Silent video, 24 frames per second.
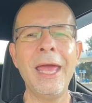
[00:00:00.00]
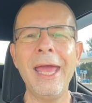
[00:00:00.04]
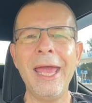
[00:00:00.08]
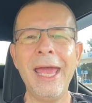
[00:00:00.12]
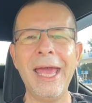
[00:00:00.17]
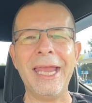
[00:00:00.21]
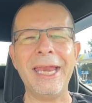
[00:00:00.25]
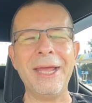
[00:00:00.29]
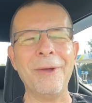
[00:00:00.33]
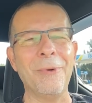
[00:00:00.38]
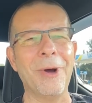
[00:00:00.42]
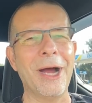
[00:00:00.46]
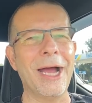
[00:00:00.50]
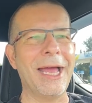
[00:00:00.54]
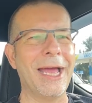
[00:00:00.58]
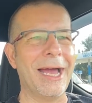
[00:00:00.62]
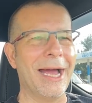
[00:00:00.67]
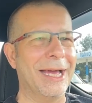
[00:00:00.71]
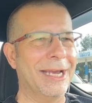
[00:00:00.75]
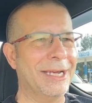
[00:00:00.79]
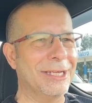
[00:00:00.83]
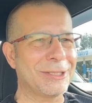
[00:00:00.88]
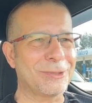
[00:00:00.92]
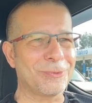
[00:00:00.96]
Anyway,
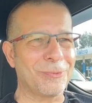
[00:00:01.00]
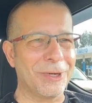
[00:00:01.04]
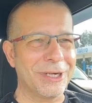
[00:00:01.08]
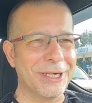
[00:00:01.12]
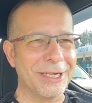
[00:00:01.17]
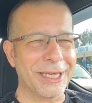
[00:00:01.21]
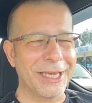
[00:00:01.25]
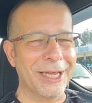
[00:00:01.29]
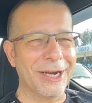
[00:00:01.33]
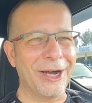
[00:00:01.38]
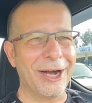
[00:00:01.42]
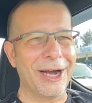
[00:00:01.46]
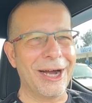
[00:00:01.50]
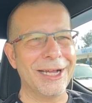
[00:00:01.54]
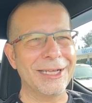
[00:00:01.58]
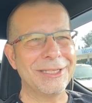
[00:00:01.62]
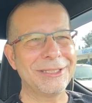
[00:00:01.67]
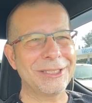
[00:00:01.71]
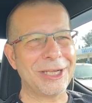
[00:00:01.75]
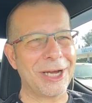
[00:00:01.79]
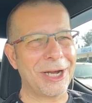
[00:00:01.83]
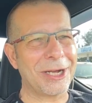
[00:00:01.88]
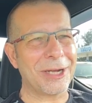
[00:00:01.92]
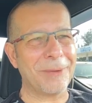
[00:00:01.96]
I just wanted to get on,
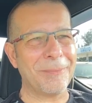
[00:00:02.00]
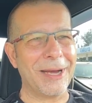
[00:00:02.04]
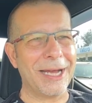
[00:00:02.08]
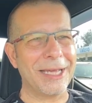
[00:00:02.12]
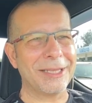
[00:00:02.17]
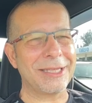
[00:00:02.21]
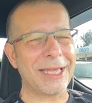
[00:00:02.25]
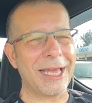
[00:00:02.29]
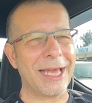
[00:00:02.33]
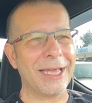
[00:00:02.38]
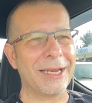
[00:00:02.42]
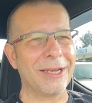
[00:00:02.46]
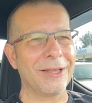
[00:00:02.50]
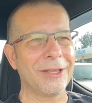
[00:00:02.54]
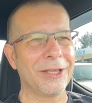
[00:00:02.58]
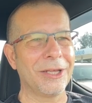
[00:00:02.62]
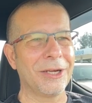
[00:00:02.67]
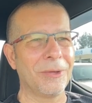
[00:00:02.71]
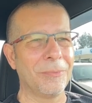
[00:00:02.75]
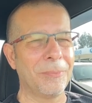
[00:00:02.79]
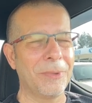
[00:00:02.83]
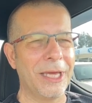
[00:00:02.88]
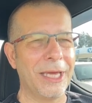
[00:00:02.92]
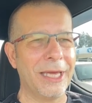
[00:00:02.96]
talk about that a
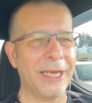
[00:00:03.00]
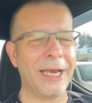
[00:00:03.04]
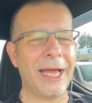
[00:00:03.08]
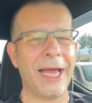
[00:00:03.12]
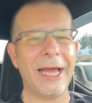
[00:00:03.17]
little bit.